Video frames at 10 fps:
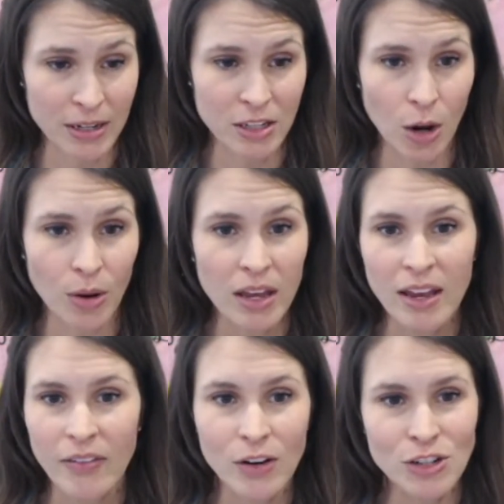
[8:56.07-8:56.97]
So
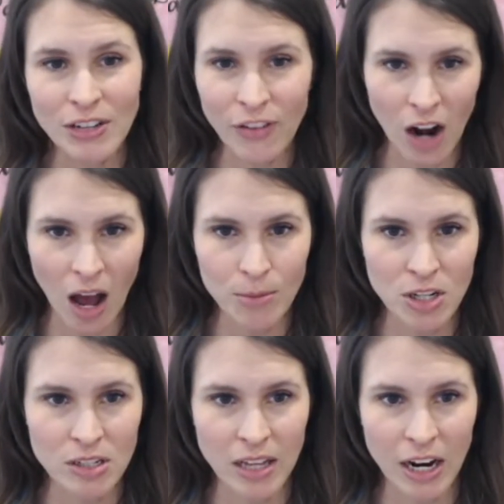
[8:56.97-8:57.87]
there's different
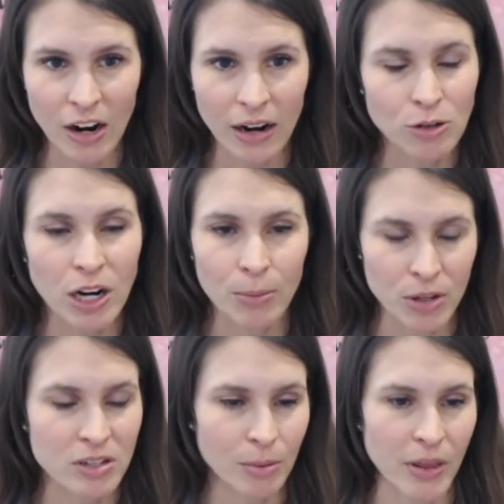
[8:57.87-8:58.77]
options there, and I'll try to put
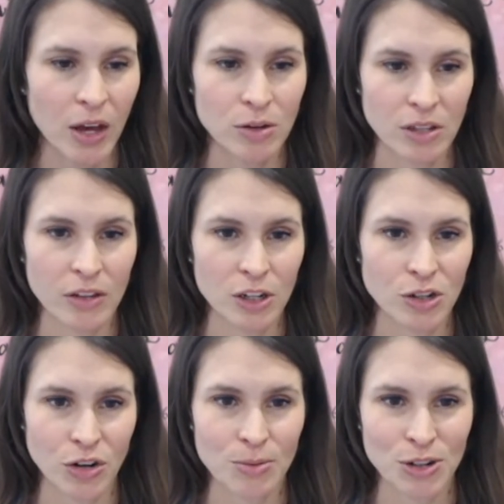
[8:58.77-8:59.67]
some of those in the
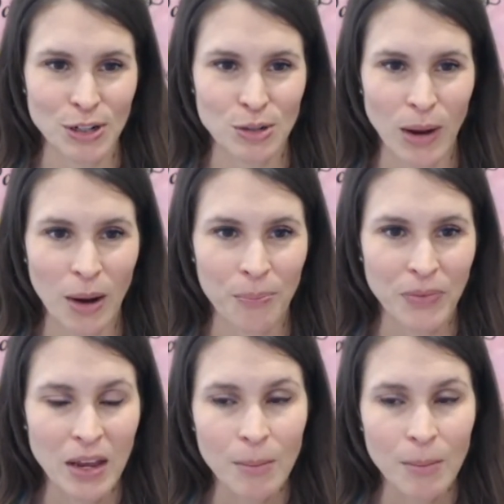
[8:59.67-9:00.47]
description as well.